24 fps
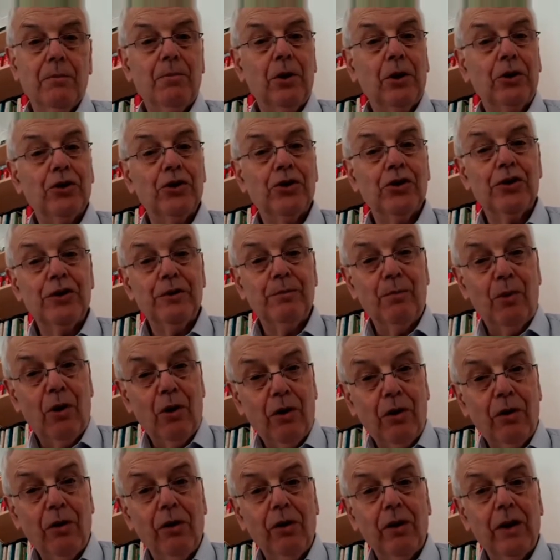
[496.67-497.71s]
But
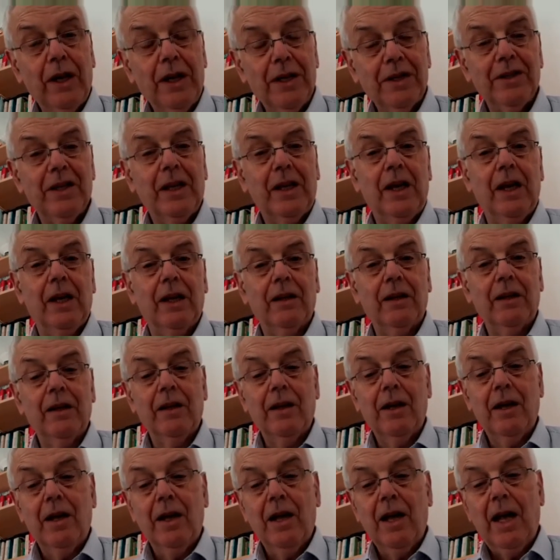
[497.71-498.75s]
small is the gate
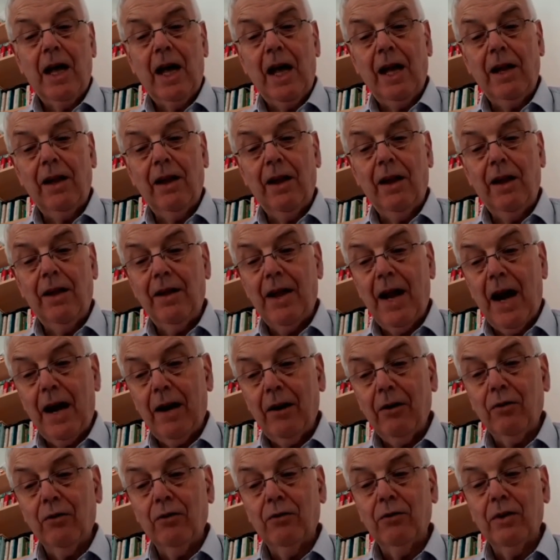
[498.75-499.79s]
and
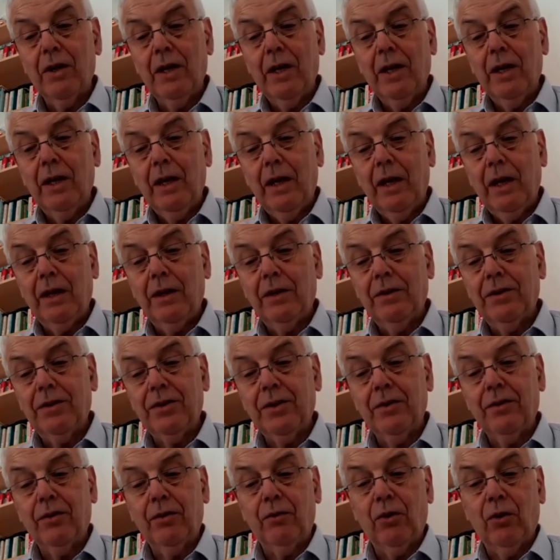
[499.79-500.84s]
narrow
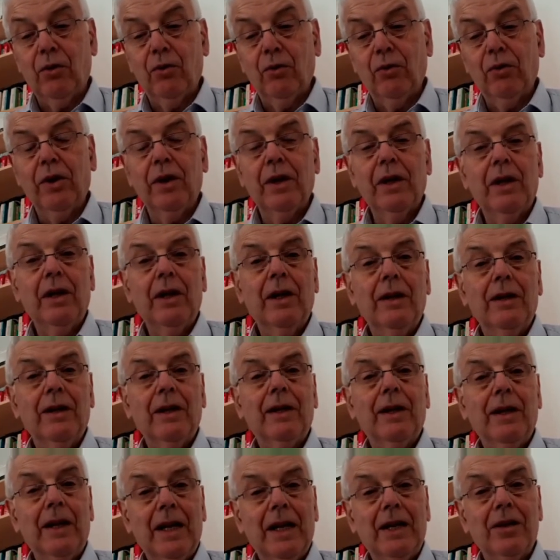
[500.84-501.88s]
is the road
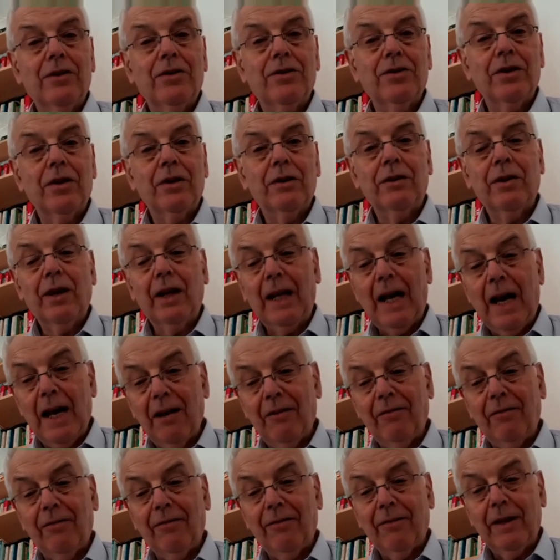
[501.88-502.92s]
that leads to
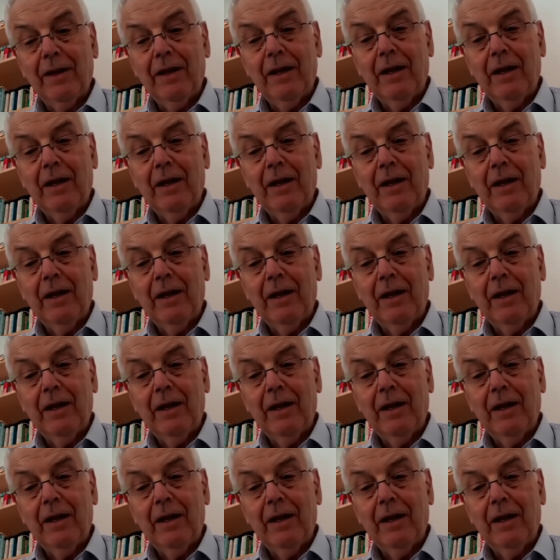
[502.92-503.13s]
life,